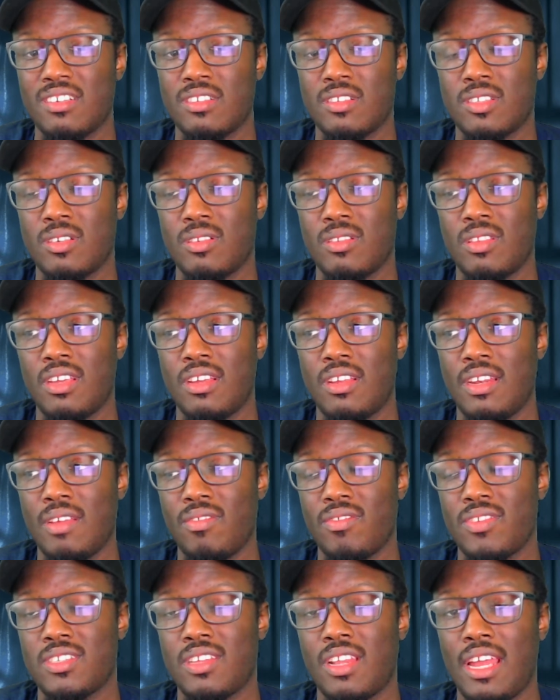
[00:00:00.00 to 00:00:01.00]
So then if
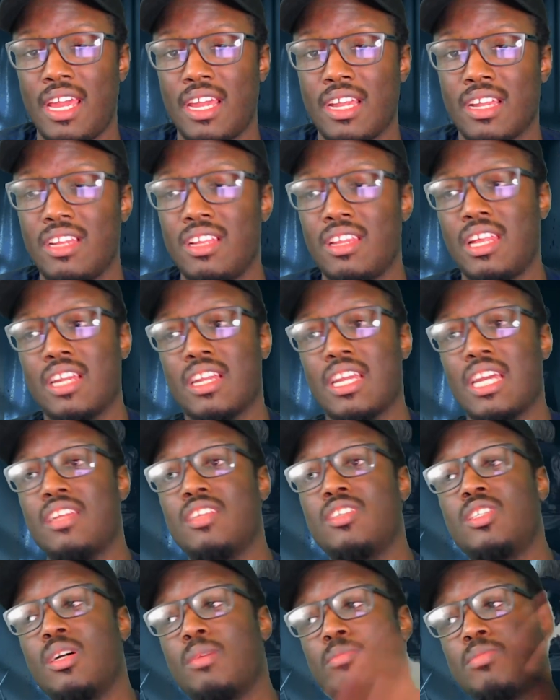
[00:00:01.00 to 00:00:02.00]
it's lagging, he like kind of
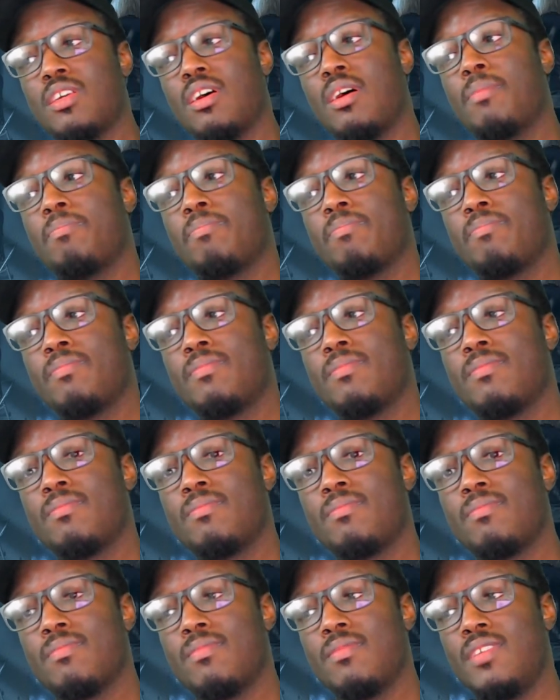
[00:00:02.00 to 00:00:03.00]
jumps up,
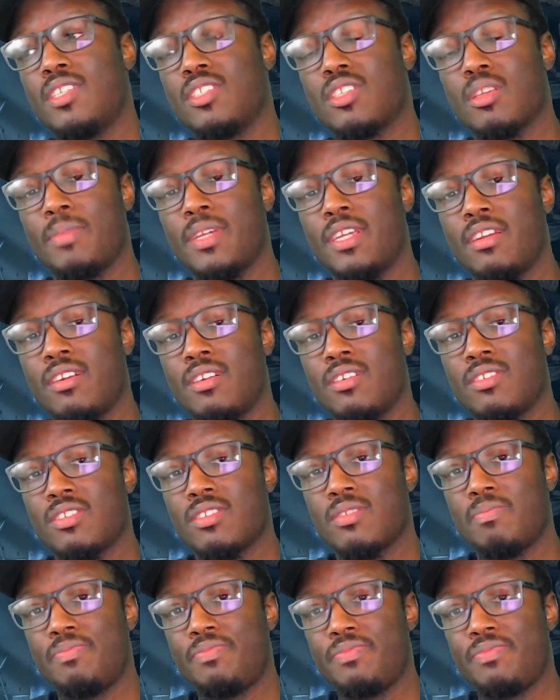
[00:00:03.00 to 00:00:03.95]
disappears,